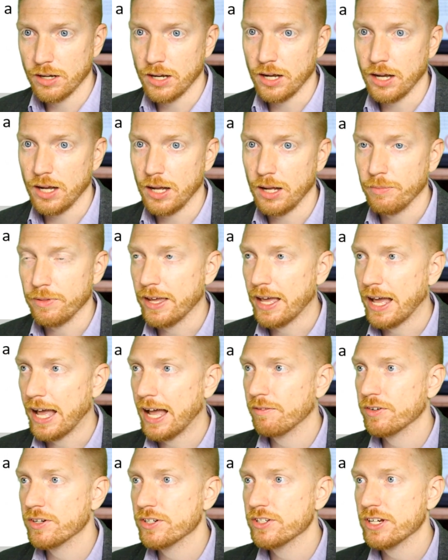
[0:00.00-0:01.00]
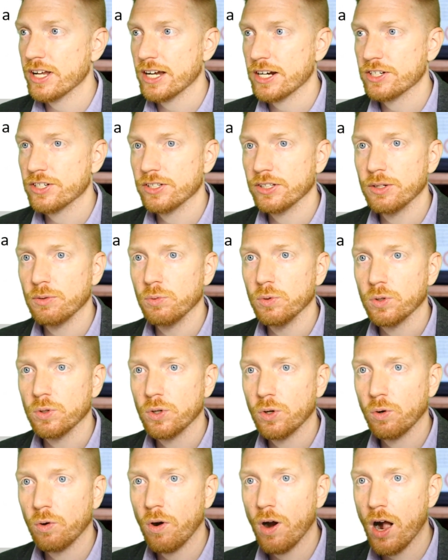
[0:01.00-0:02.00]
the average actually will
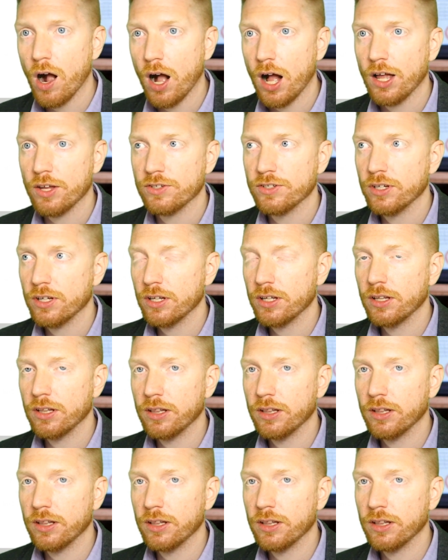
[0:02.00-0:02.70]
cross